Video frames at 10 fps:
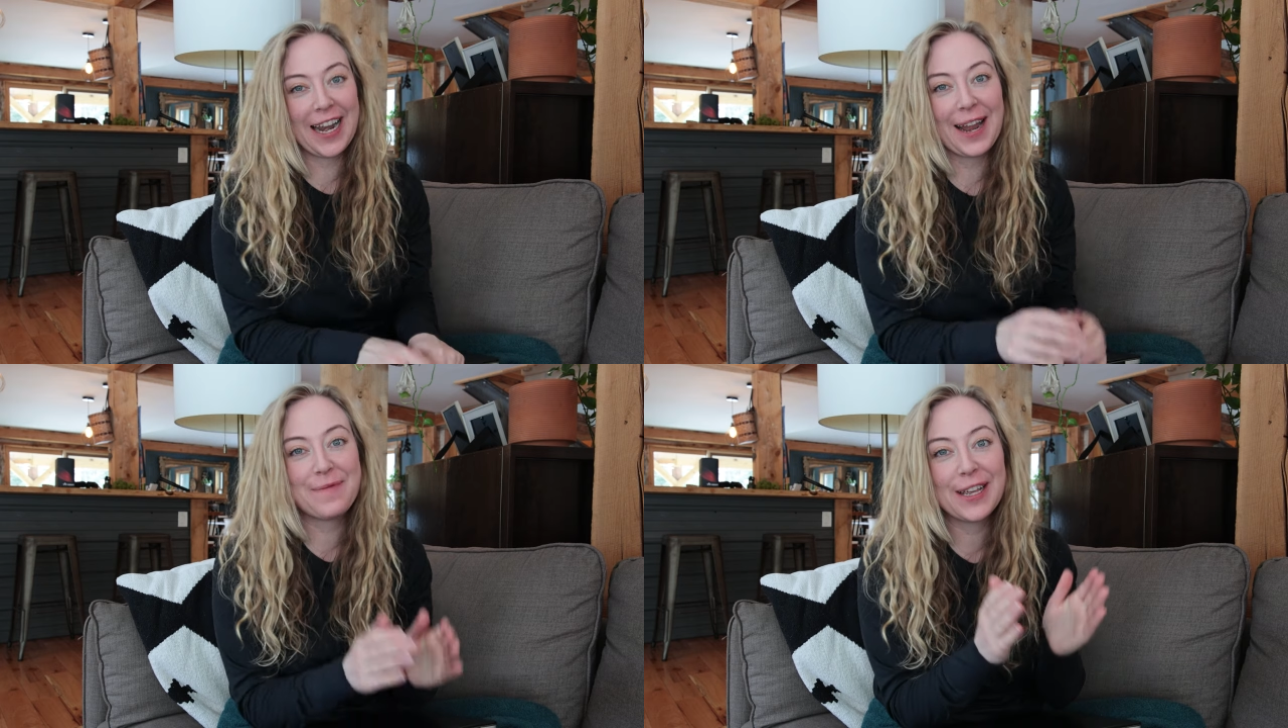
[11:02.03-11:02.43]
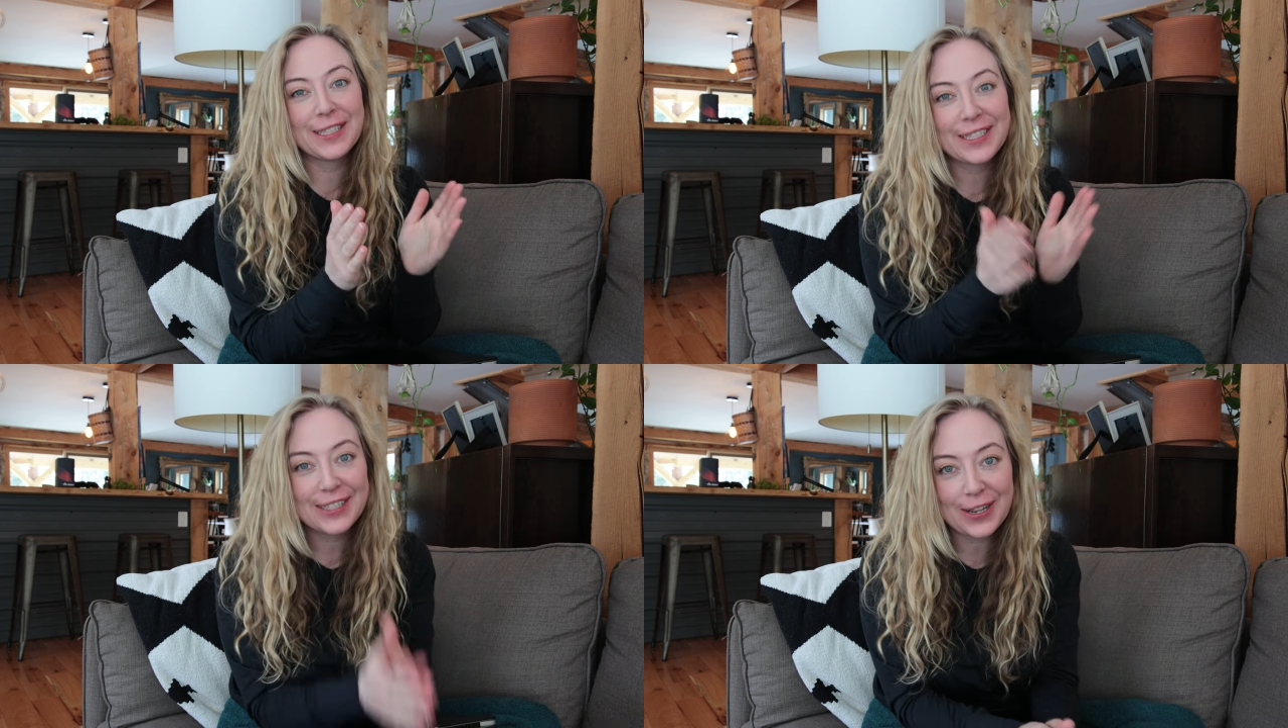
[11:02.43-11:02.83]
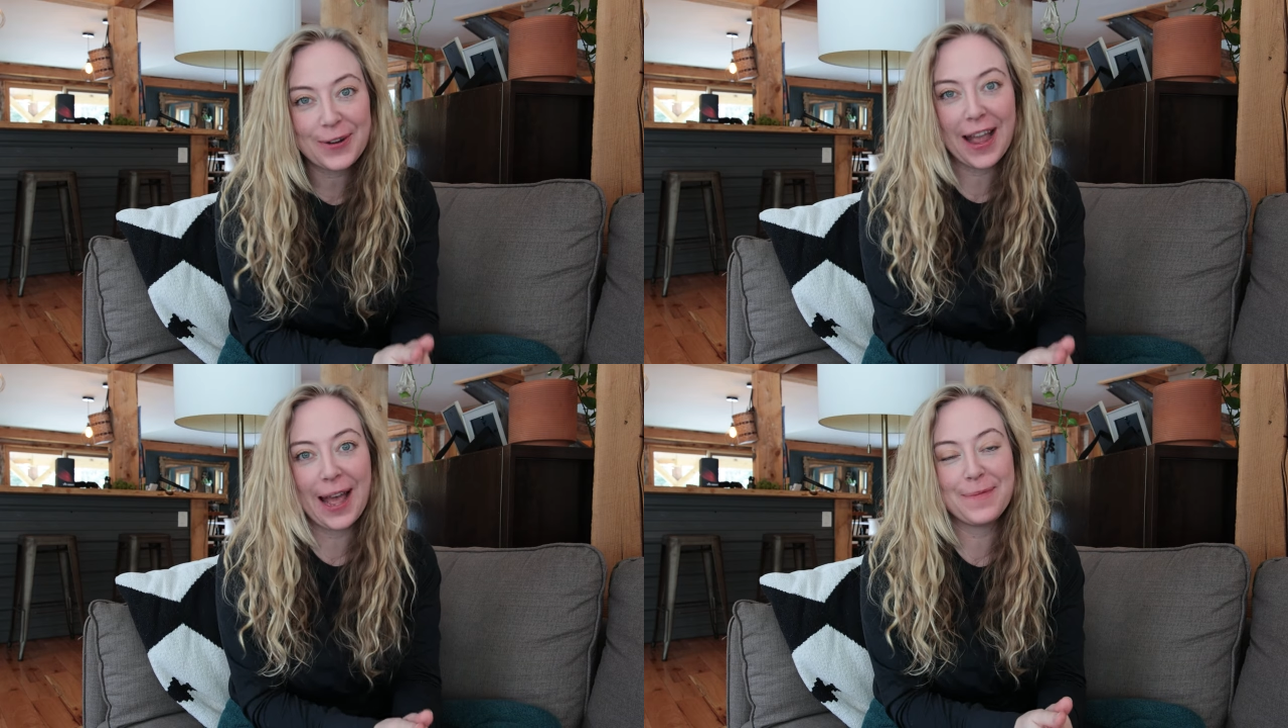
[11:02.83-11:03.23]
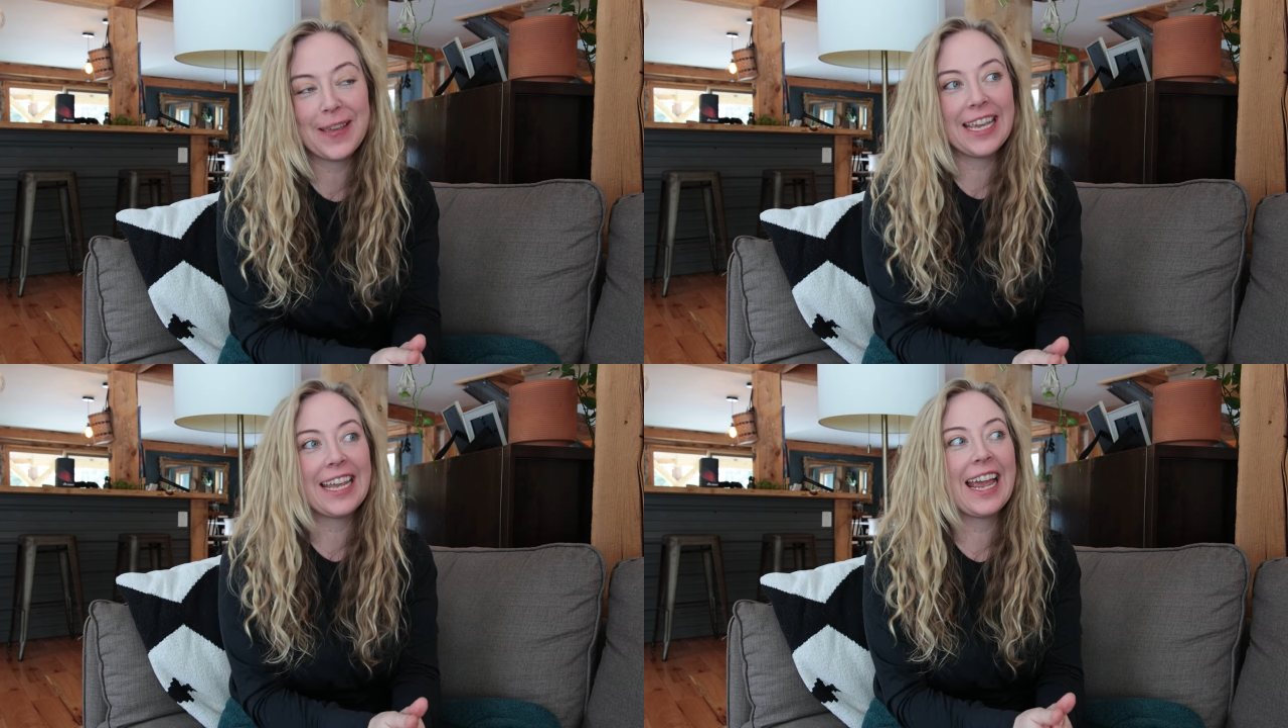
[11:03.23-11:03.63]
but I'm so
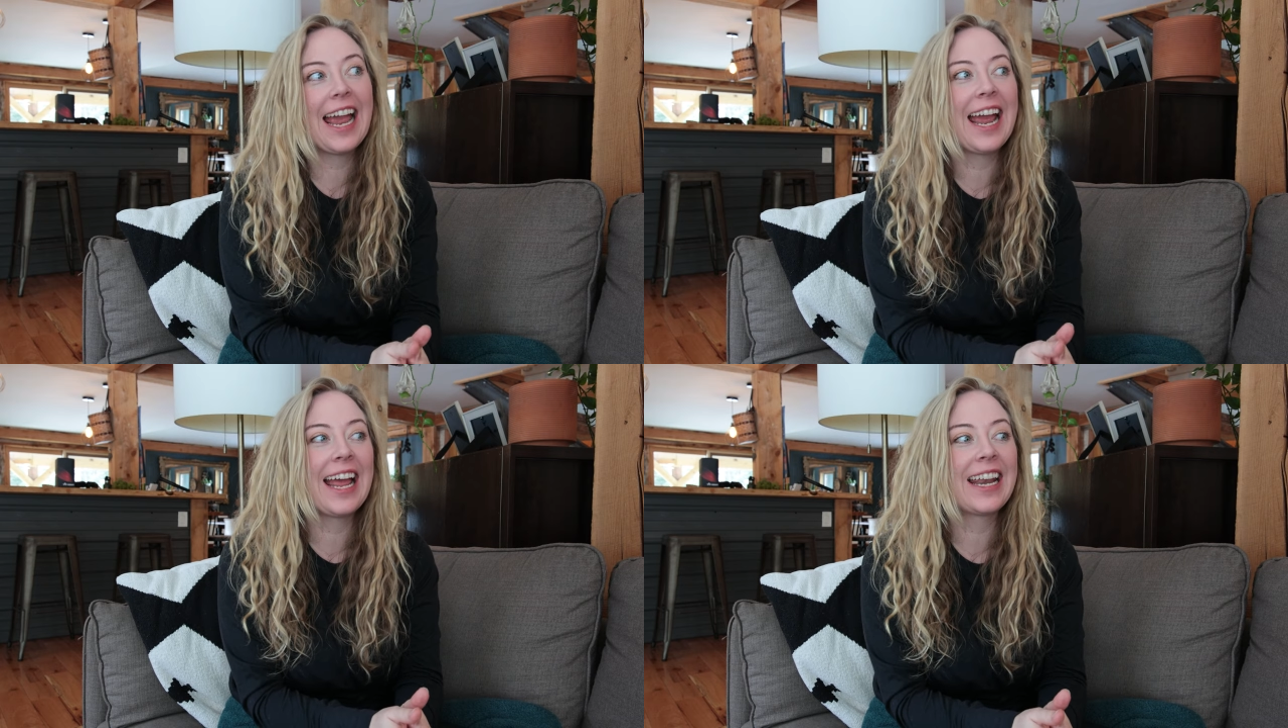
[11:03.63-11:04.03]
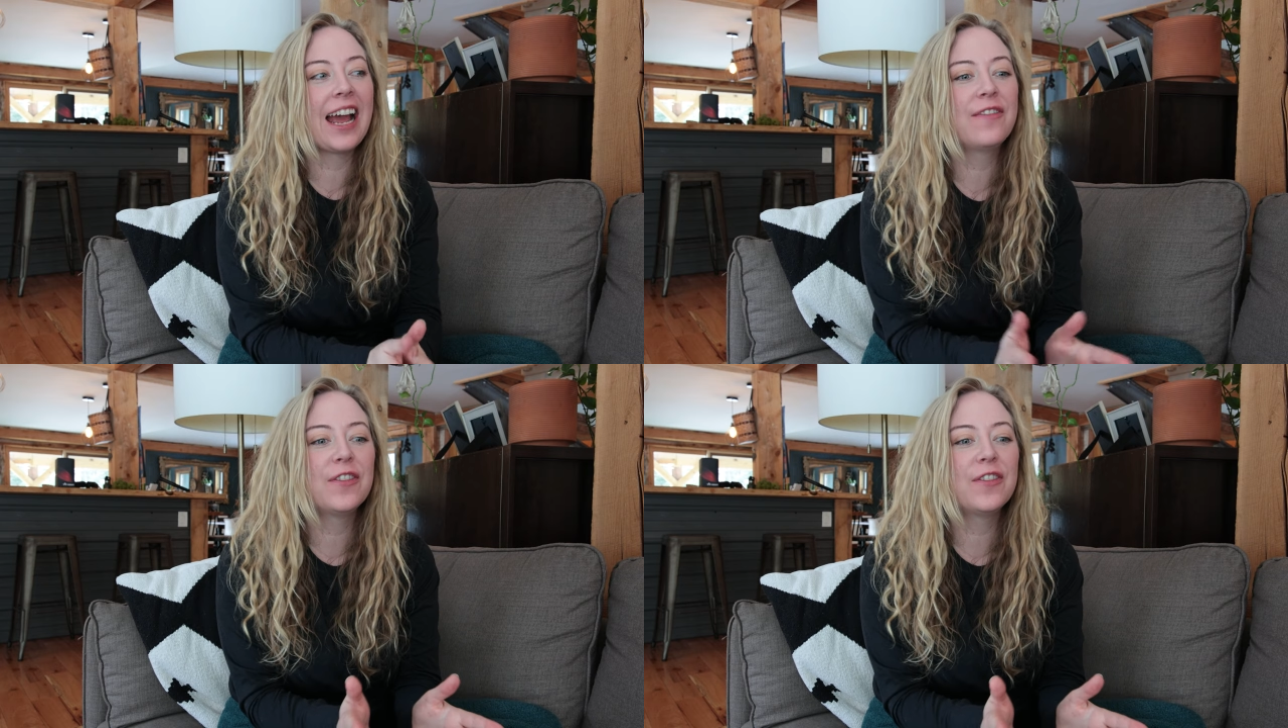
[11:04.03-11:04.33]
happy and I